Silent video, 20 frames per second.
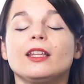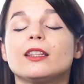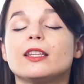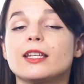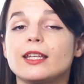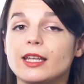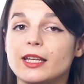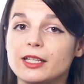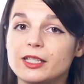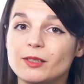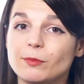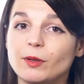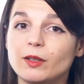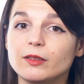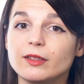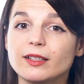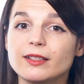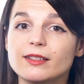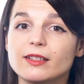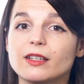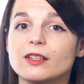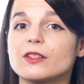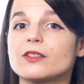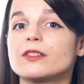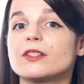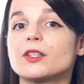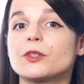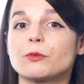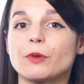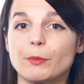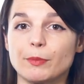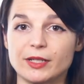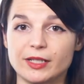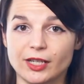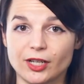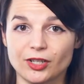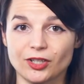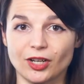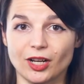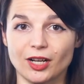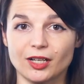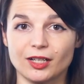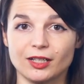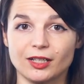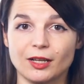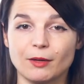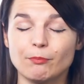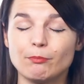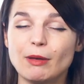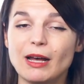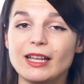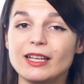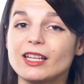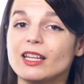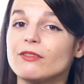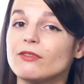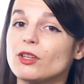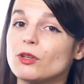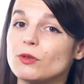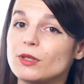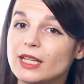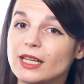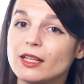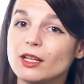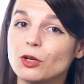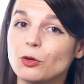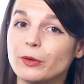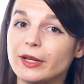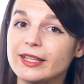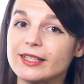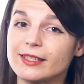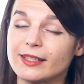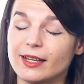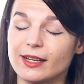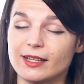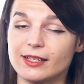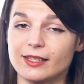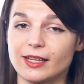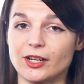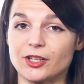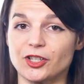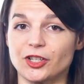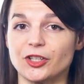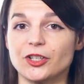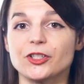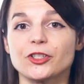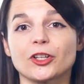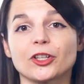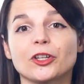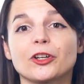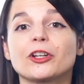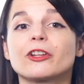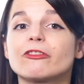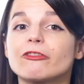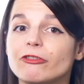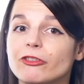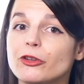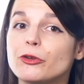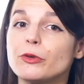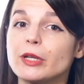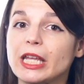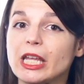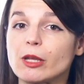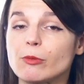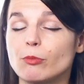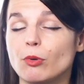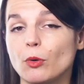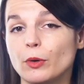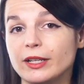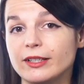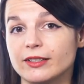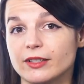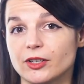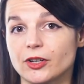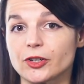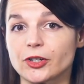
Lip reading: The key to building skills is repetition. But if you need a quick study session to learn a few key points in your